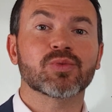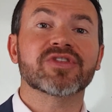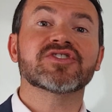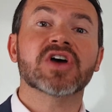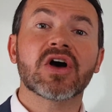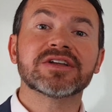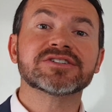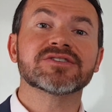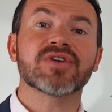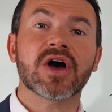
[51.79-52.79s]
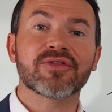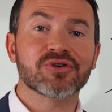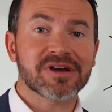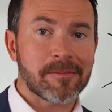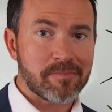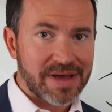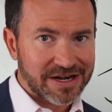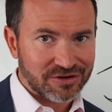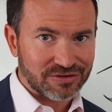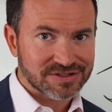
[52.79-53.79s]
with tons of other
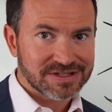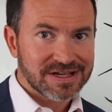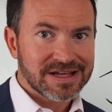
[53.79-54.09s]
competitors.